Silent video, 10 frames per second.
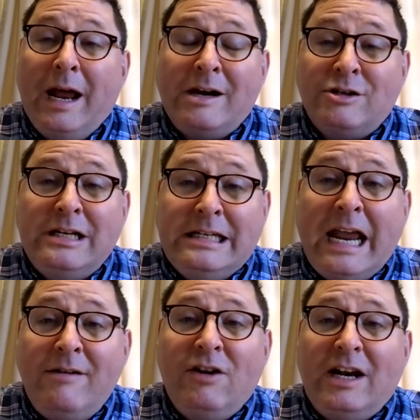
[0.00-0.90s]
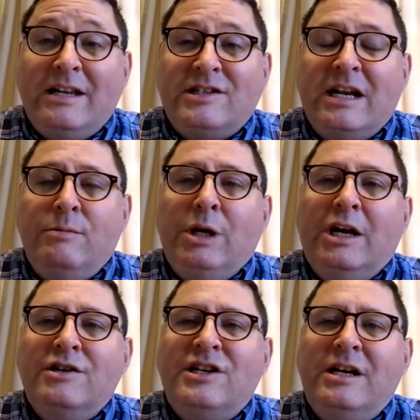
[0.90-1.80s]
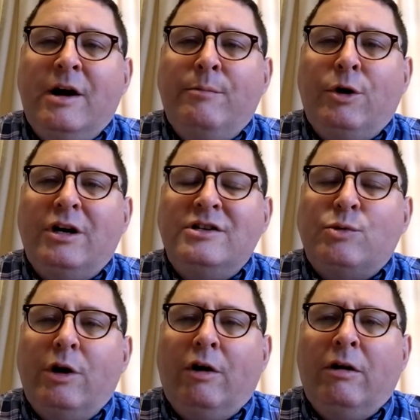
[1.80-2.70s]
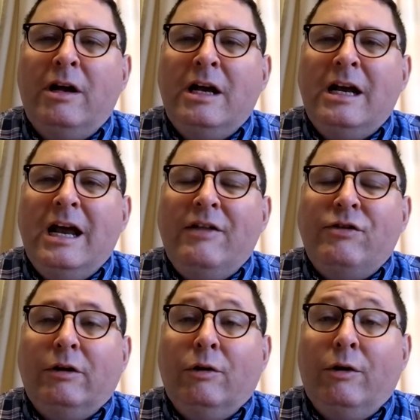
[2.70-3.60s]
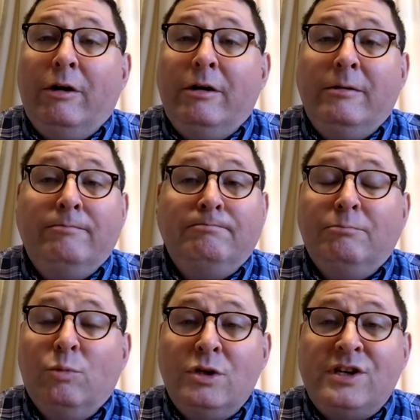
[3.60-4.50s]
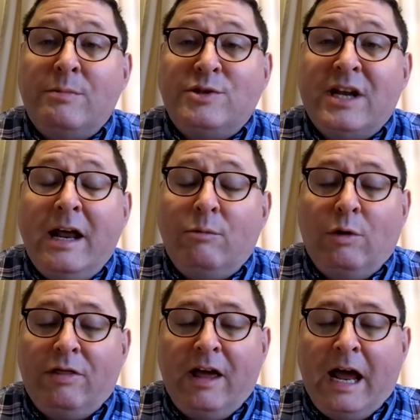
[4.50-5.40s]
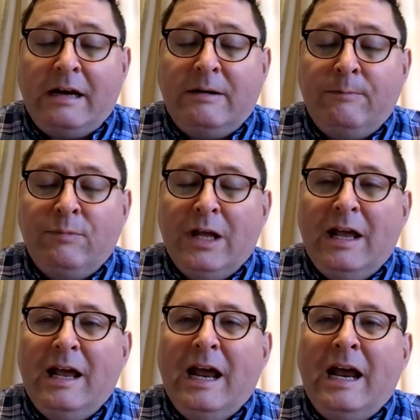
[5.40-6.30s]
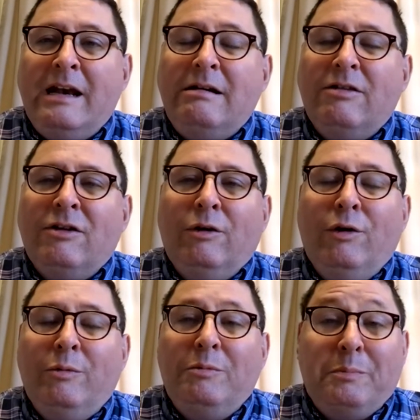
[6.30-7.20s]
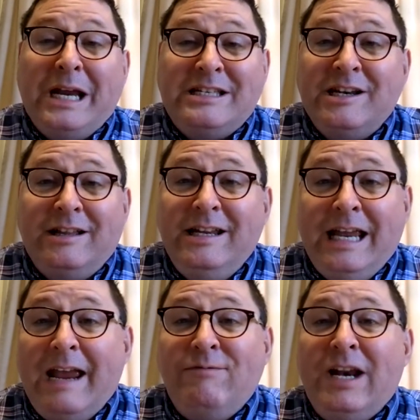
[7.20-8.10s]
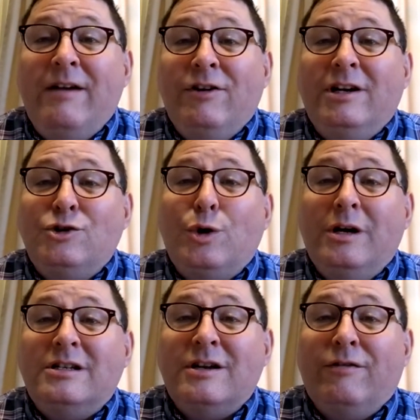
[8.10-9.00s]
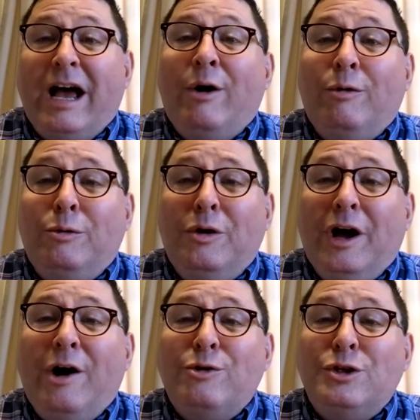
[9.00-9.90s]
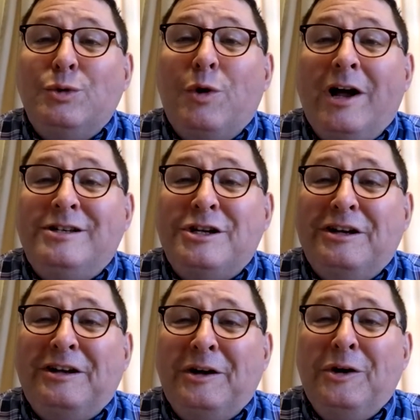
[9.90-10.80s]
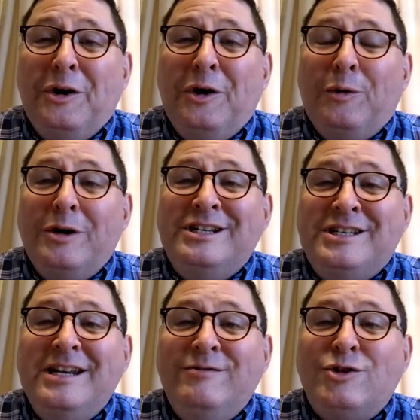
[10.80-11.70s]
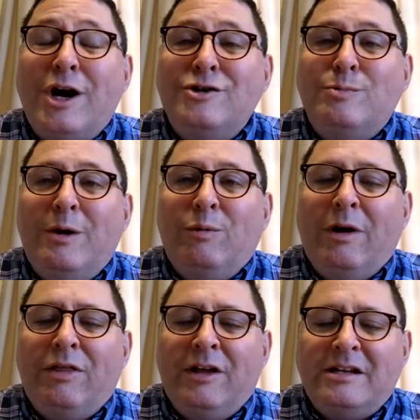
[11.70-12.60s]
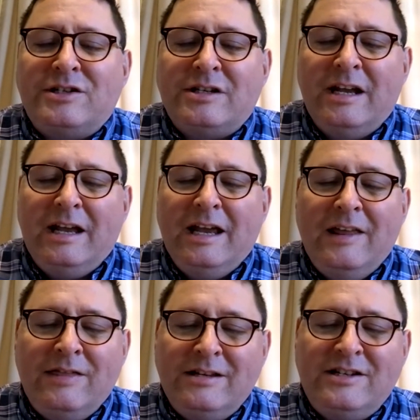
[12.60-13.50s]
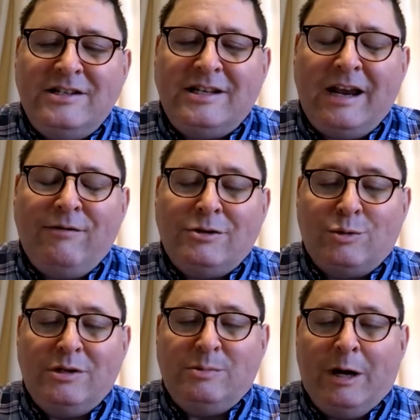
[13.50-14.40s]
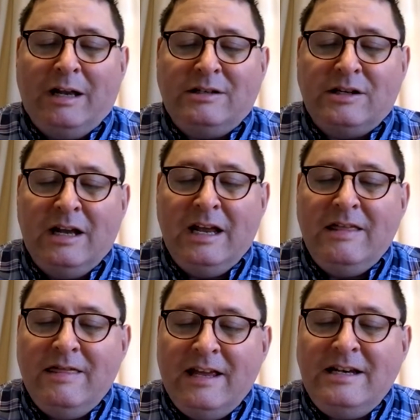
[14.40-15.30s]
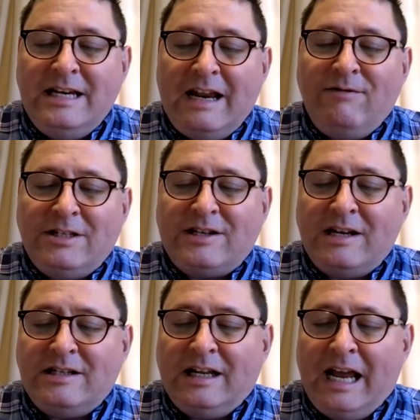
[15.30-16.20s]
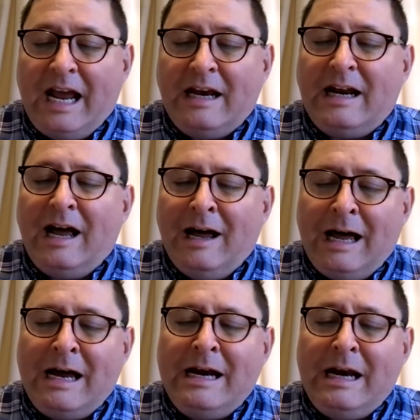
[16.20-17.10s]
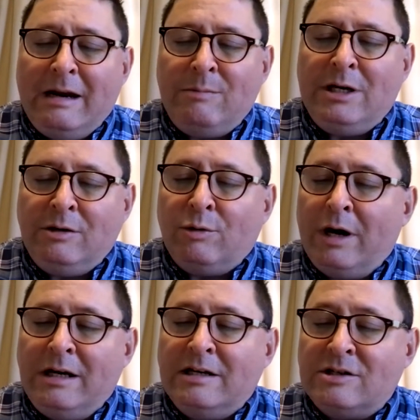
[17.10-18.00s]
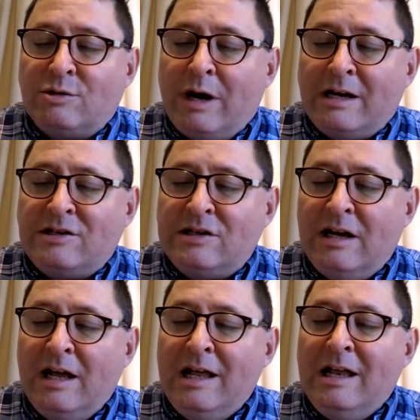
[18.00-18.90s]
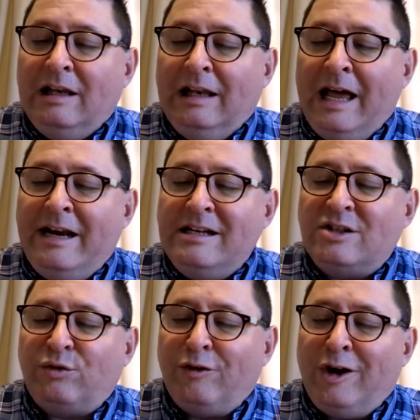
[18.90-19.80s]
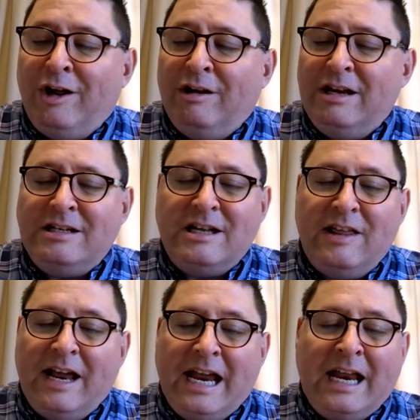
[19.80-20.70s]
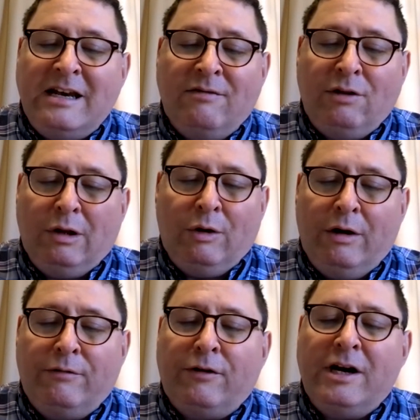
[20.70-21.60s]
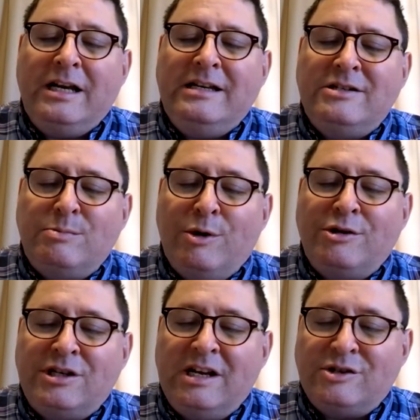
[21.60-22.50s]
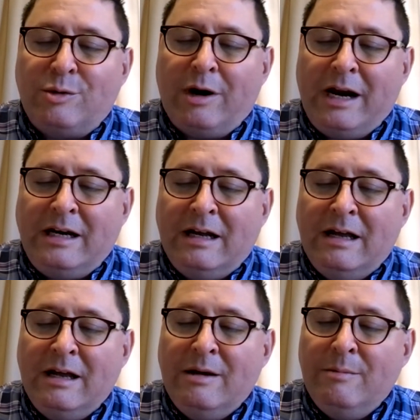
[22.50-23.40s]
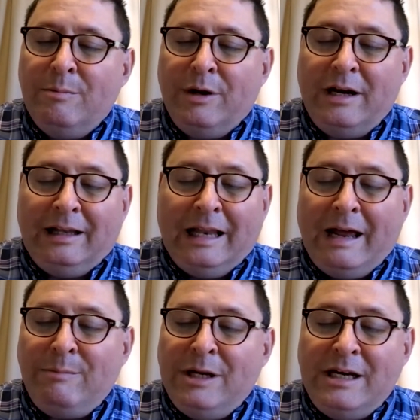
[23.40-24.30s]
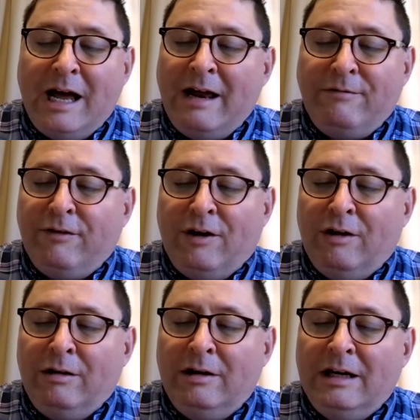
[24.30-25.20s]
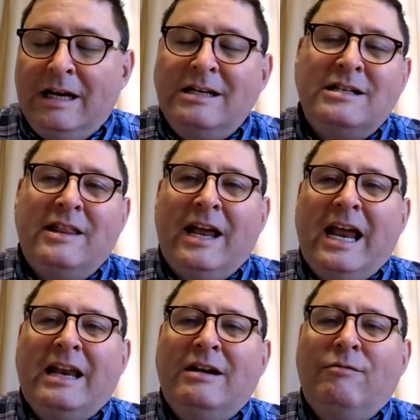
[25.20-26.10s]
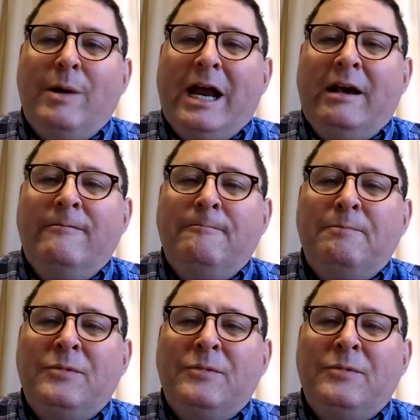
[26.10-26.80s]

Actually, David had sinned because he numbered Israel. And the Lord was upset with that and the Lord basically gave David a choice of how, how do you want to receive judgment with this? And this is David's response. Then David said to Gad, I am in great distress. Let us fall into the hand of the Lord, for his mercy is great. But let me not fall into the hand of man.